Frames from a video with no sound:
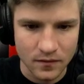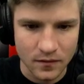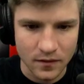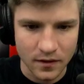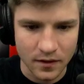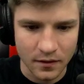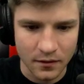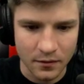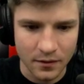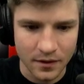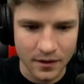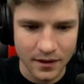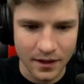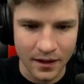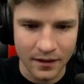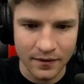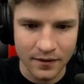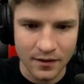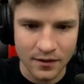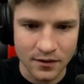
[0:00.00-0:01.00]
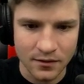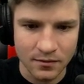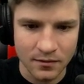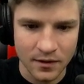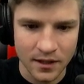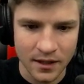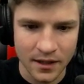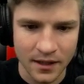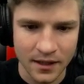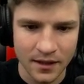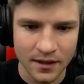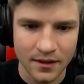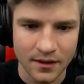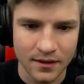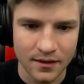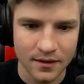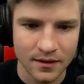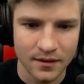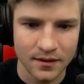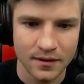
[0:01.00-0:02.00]
think we went down this way.
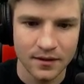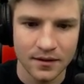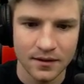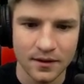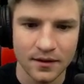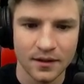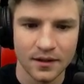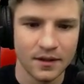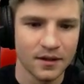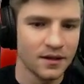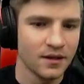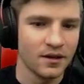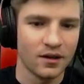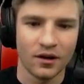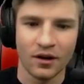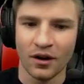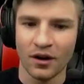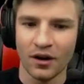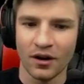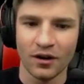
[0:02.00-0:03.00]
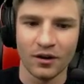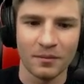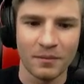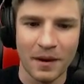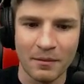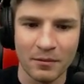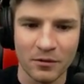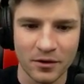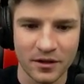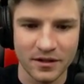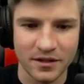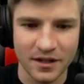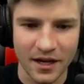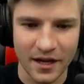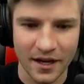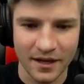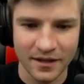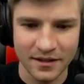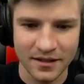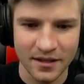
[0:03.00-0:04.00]
Oh, memories,
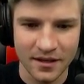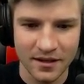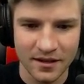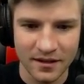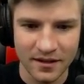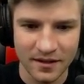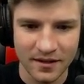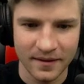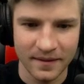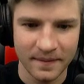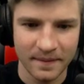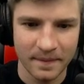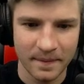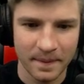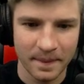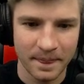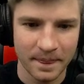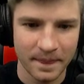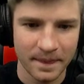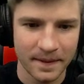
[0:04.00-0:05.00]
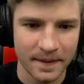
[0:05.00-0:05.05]
guys. Yeah.